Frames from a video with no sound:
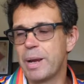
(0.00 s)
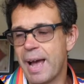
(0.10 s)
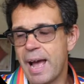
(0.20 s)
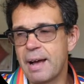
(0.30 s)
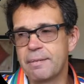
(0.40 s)
We
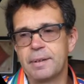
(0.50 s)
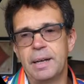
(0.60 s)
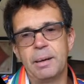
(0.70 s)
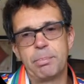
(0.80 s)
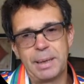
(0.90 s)
have
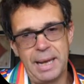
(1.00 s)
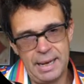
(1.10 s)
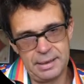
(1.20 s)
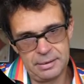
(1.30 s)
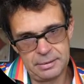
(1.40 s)
a
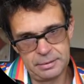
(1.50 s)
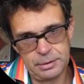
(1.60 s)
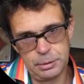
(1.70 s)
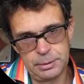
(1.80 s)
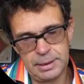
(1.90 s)
plan.
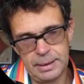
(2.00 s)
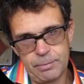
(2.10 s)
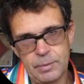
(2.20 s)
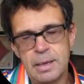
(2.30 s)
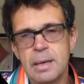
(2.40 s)
Okay.
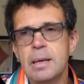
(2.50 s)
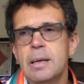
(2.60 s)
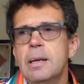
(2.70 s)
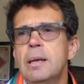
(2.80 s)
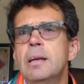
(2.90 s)

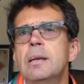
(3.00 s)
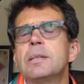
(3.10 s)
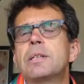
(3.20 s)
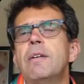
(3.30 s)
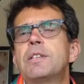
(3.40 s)

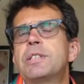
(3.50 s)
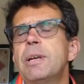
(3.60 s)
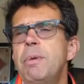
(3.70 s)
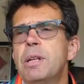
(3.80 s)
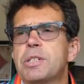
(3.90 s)
So,
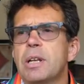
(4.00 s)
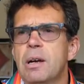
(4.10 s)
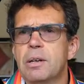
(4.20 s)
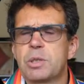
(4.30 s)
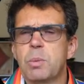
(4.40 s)
similar to
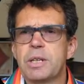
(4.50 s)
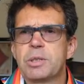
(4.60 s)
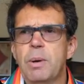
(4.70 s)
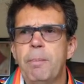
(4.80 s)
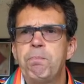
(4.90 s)
last
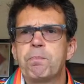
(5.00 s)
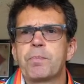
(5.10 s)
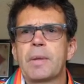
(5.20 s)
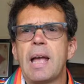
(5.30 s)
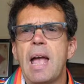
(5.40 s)
week's one,
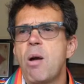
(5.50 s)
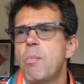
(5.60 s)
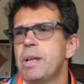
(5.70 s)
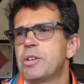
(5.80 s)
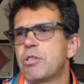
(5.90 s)
how
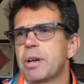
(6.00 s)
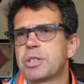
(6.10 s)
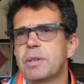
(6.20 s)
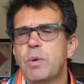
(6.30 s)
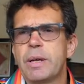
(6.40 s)
many
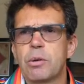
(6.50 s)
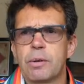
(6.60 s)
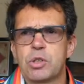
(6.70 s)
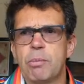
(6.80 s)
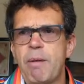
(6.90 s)
tricks have we got
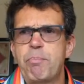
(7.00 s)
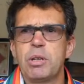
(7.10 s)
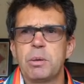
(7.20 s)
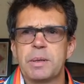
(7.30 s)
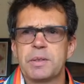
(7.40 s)
off top? I
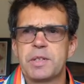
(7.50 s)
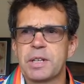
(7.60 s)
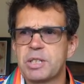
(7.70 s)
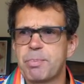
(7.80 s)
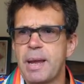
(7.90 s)
put you in
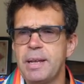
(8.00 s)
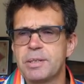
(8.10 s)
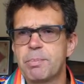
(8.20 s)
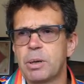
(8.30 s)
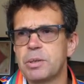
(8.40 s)
six
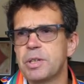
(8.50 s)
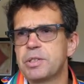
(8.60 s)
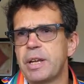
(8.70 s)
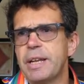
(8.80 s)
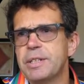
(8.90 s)
spades because
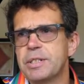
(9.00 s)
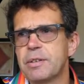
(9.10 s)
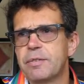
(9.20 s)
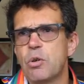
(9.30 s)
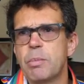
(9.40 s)
it's
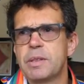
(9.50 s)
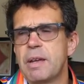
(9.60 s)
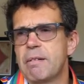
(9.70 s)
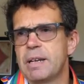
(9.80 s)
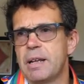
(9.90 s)
easier for me
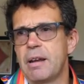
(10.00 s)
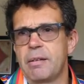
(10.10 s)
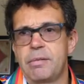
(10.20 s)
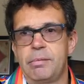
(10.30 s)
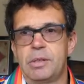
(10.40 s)
there. And
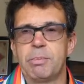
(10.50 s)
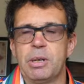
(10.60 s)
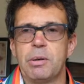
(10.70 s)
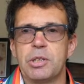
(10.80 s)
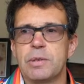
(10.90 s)
to
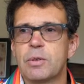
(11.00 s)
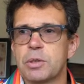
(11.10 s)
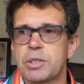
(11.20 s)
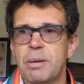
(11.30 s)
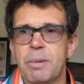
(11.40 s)
be honest, you've
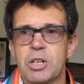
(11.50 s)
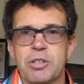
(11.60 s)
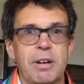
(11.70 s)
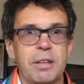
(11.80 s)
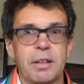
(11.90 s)
got so much
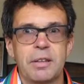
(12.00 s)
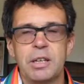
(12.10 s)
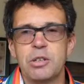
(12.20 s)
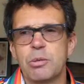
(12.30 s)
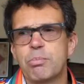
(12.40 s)
strength, I
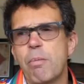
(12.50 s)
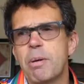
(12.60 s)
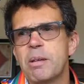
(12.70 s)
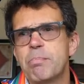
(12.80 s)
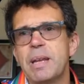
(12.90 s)
think you should
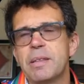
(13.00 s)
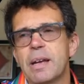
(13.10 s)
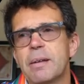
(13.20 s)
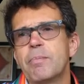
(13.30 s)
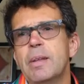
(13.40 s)
probably be
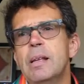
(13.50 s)
there.